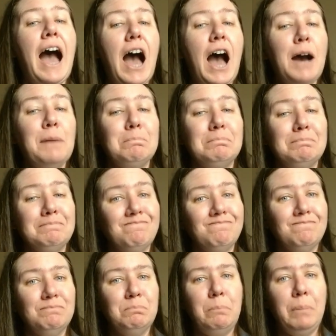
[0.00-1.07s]

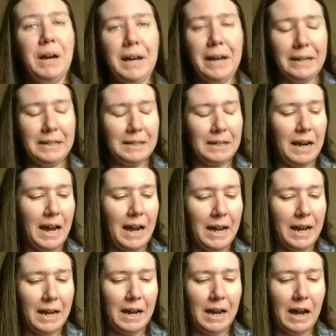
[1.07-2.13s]
But
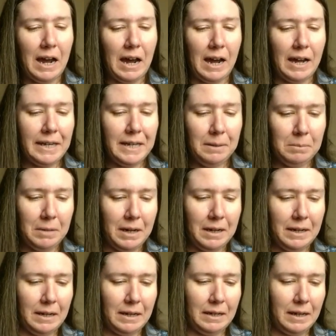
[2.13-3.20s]
I am
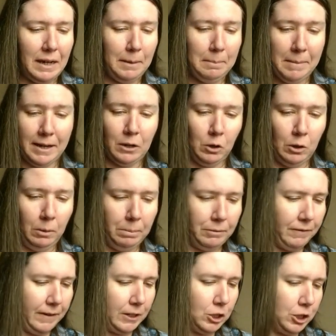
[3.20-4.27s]
not a medical
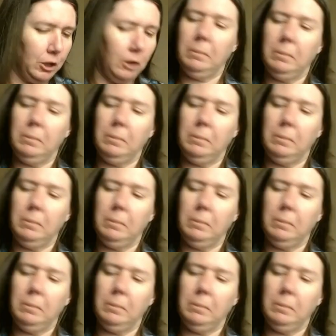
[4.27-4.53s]
professional.